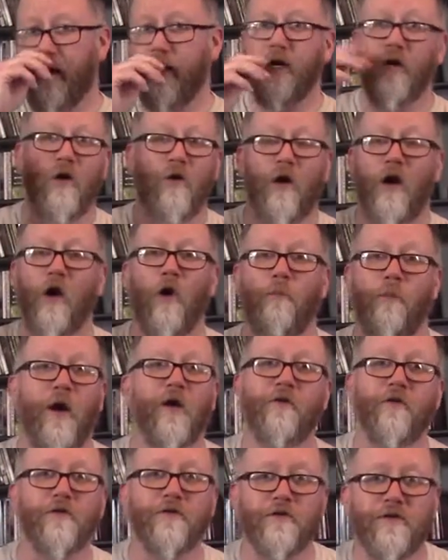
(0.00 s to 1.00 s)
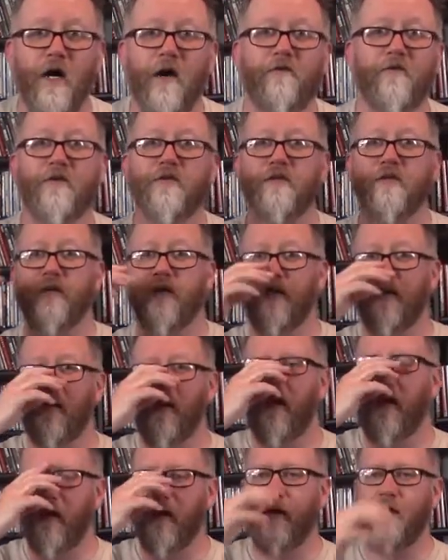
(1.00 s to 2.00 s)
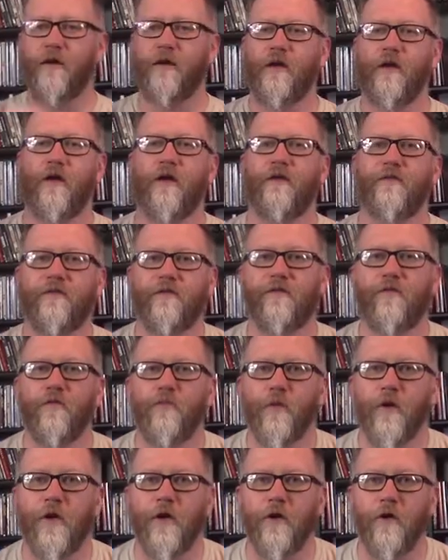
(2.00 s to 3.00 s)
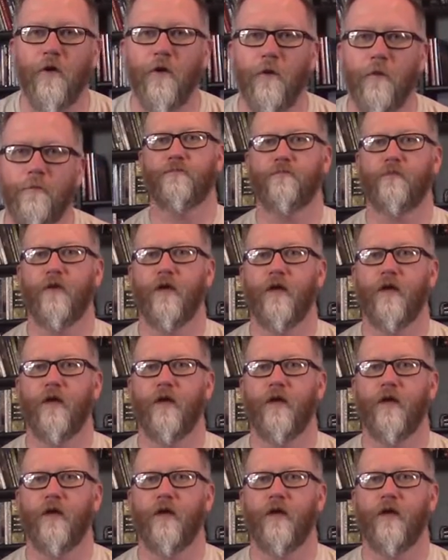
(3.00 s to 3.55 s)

you know, help others, obviously, uh, as a superhero.